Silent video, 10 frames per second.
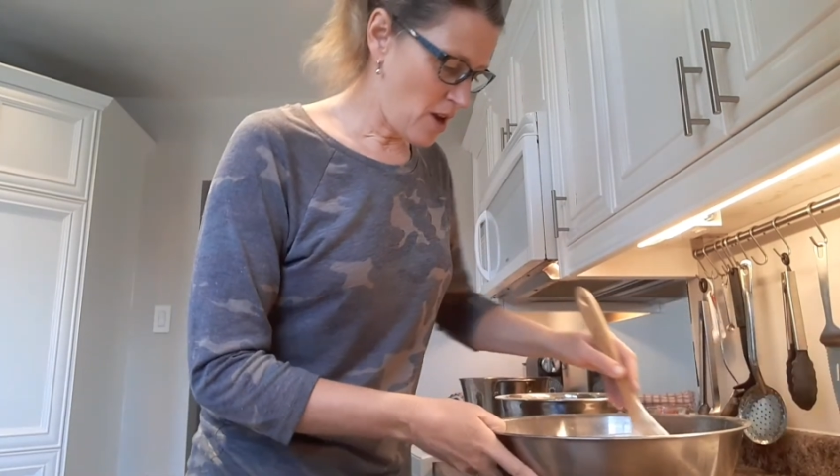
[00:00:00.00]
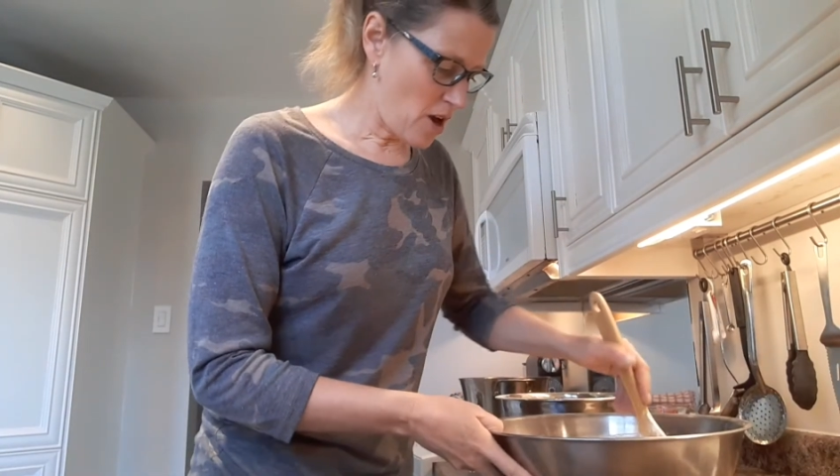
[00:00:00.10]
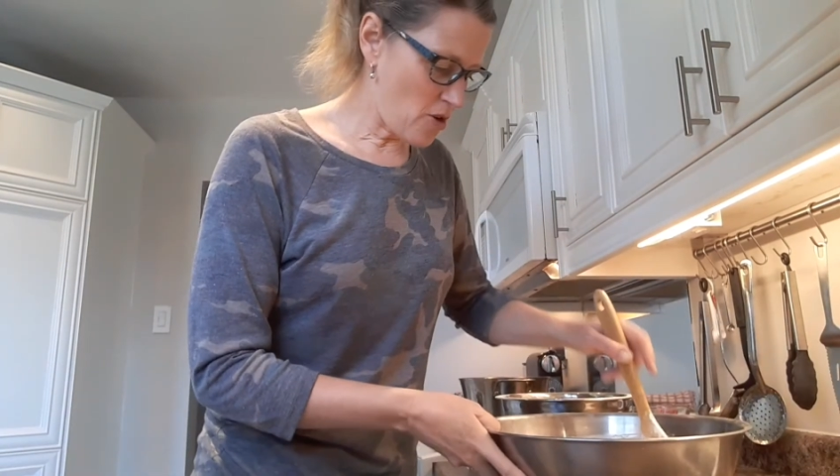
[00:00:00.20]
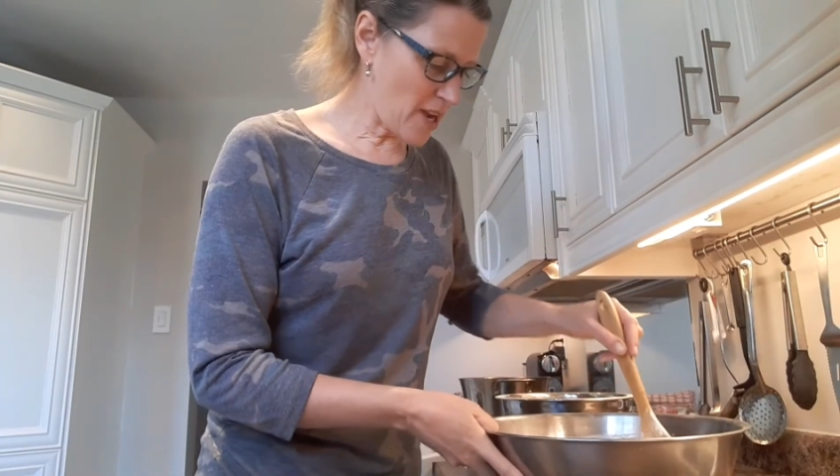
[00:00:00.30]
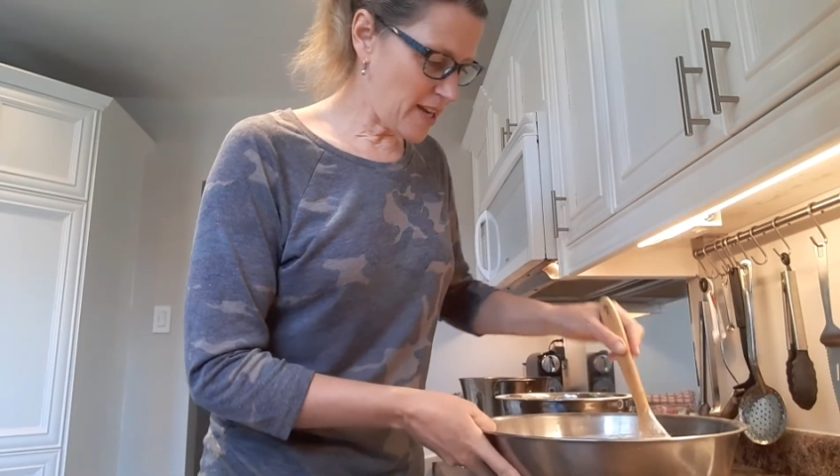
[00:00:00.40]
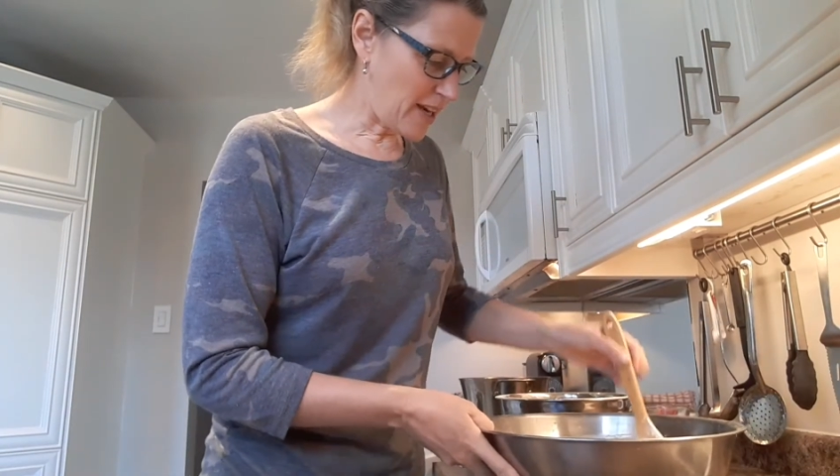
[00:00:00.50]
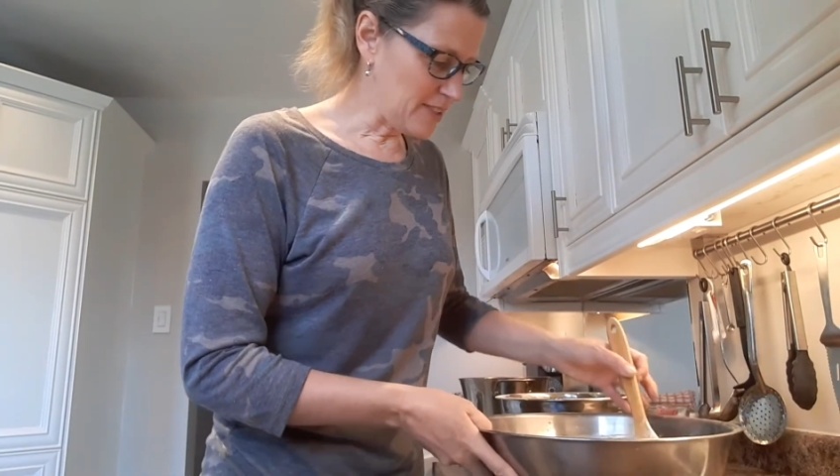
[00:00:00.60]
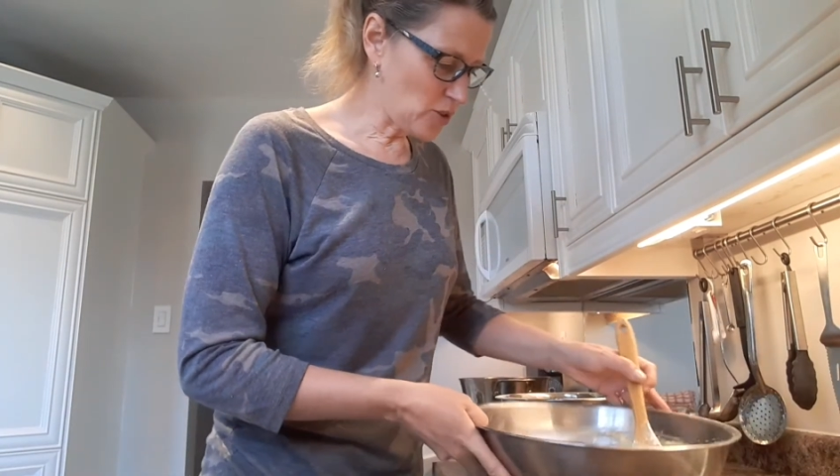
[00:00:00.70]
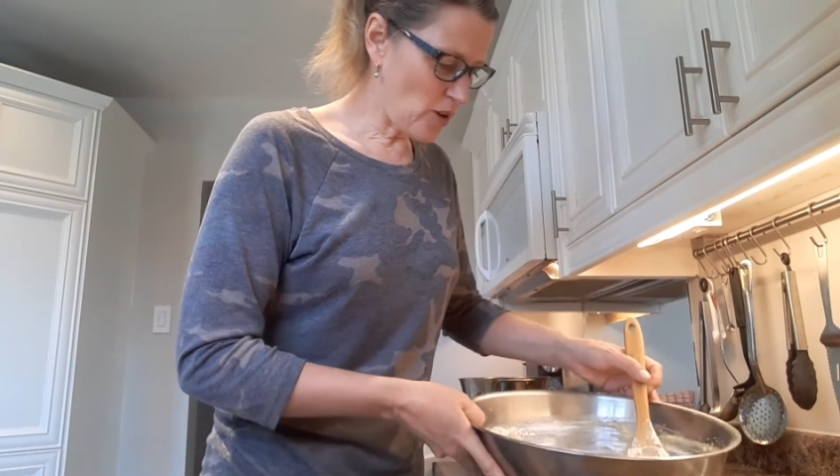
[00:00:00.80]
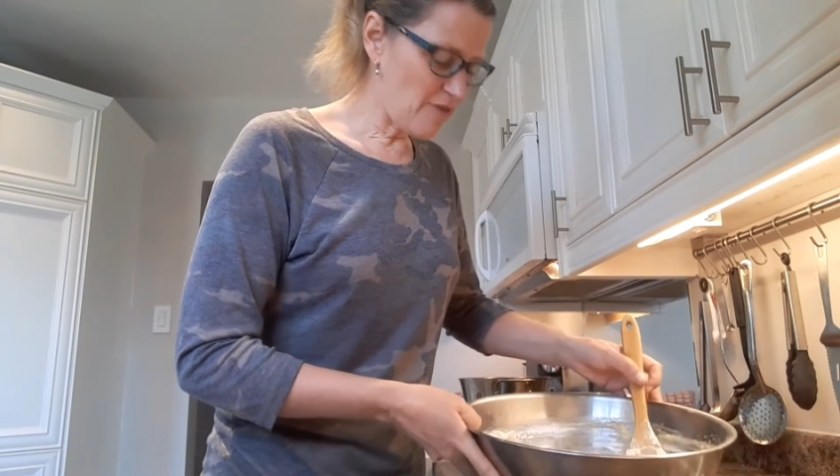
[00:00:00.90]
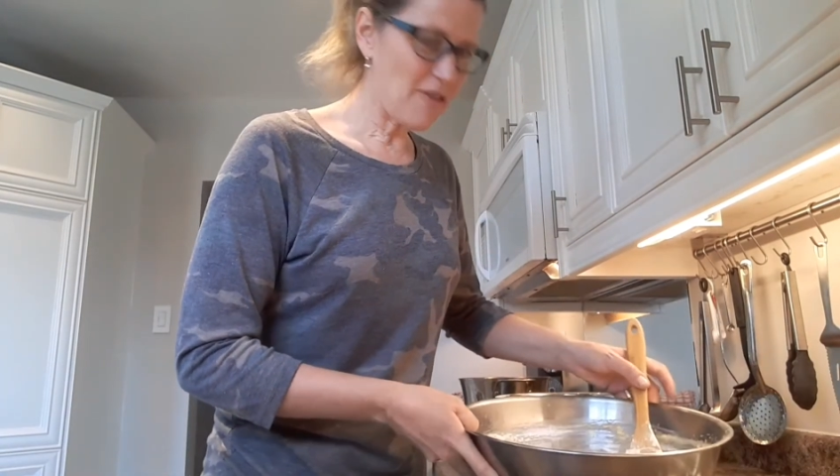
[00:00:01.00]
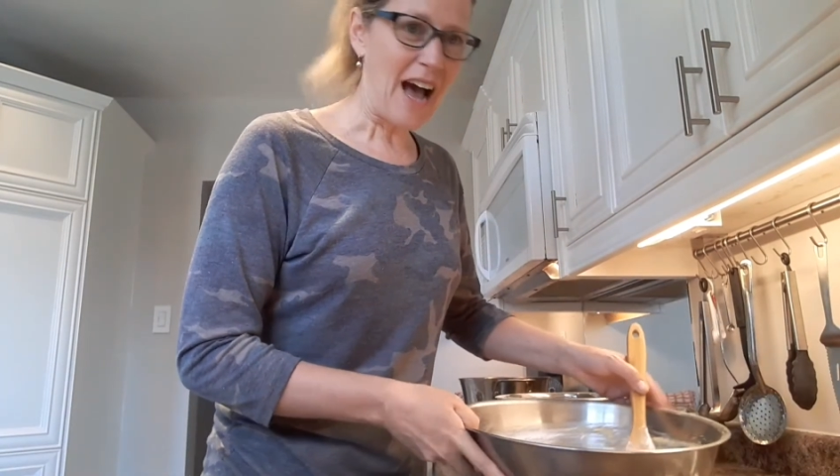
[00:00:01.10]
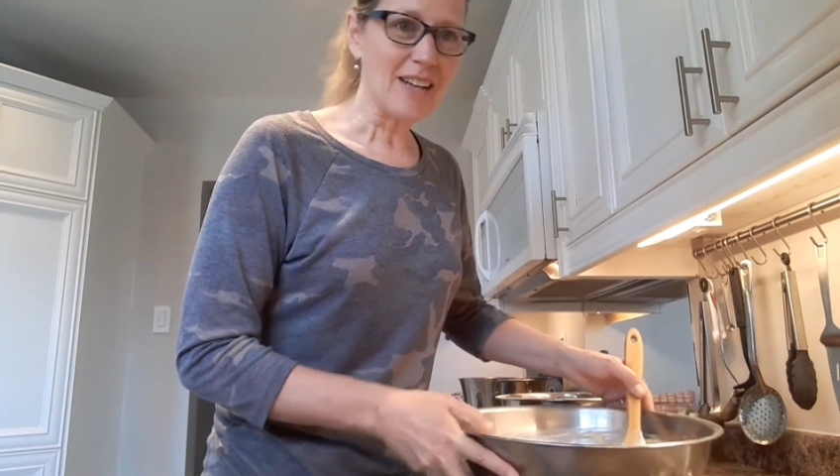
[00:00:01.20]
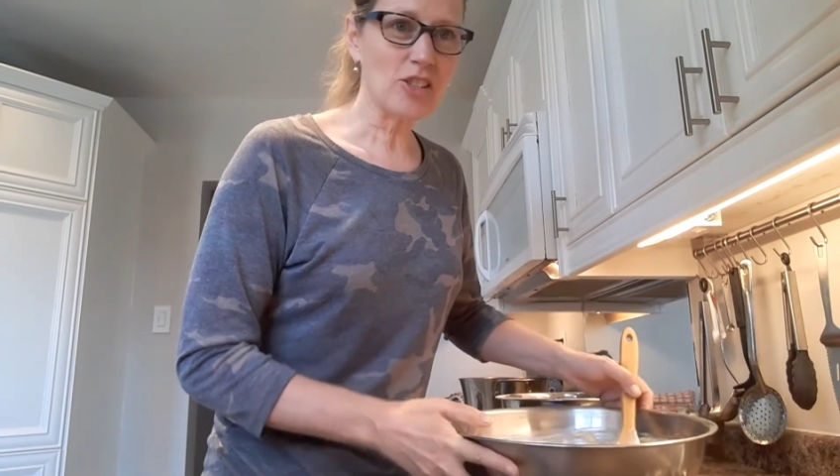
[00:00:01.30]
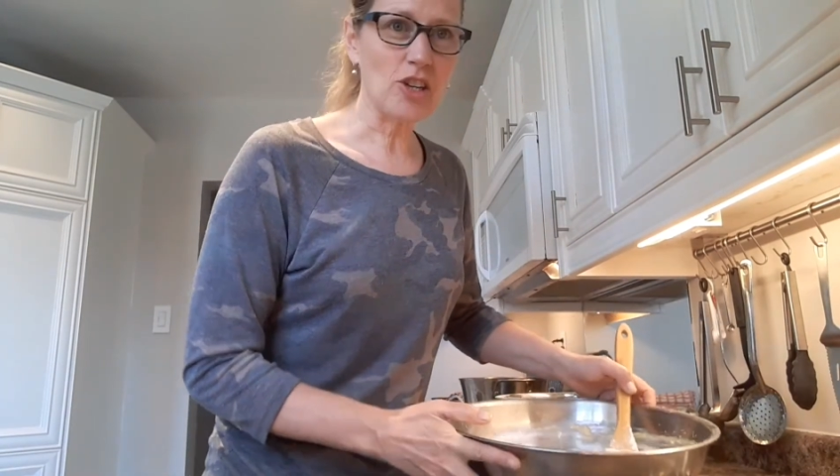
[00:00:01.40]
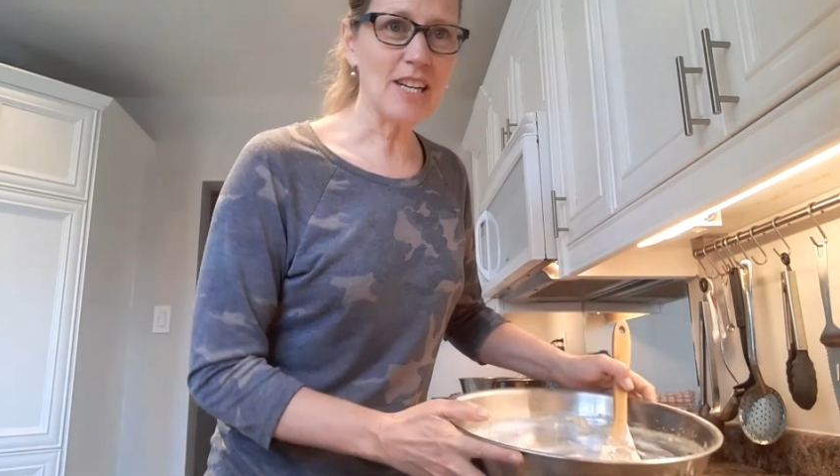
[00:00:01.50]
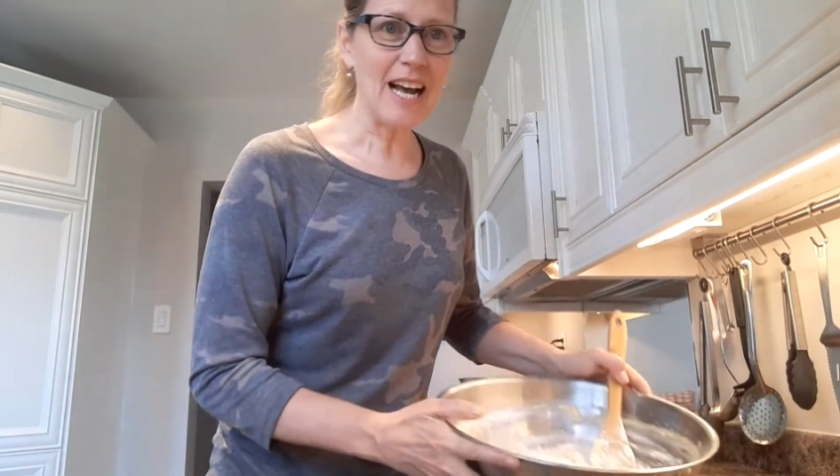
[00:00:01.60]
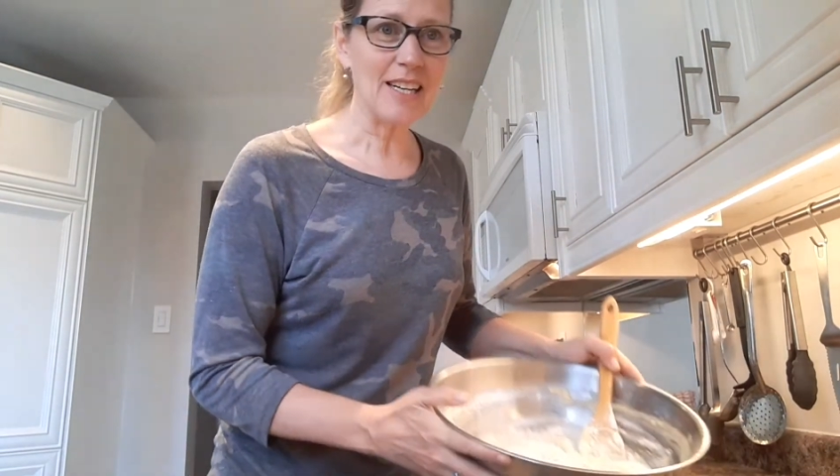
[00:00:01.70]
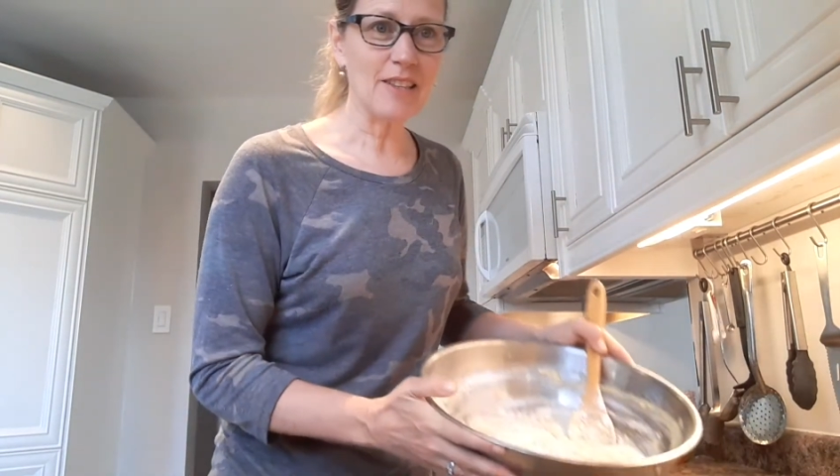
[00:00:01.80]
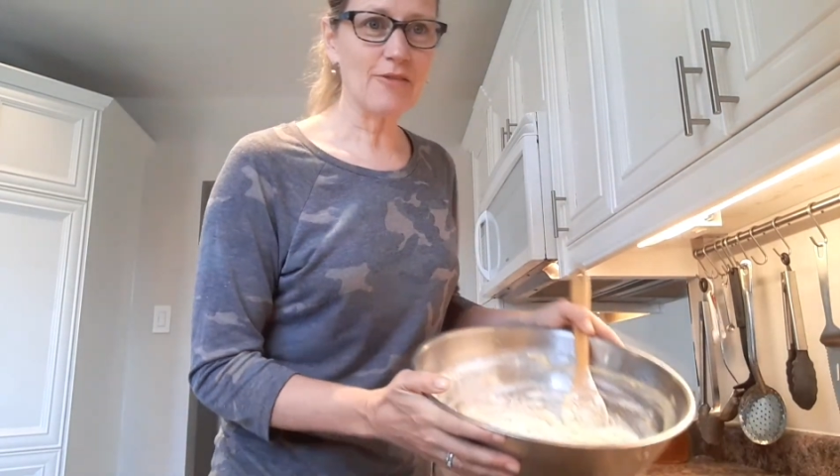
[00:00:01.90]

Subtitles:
Okay guys, so I've started adding the